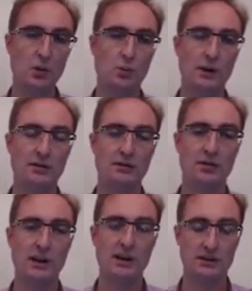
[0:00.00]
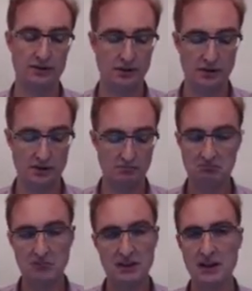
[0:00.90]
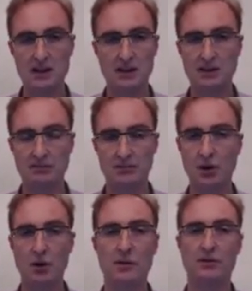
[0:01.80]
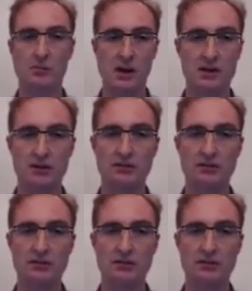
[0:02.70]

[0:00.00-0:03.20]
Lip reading: we've transferred essentially no information,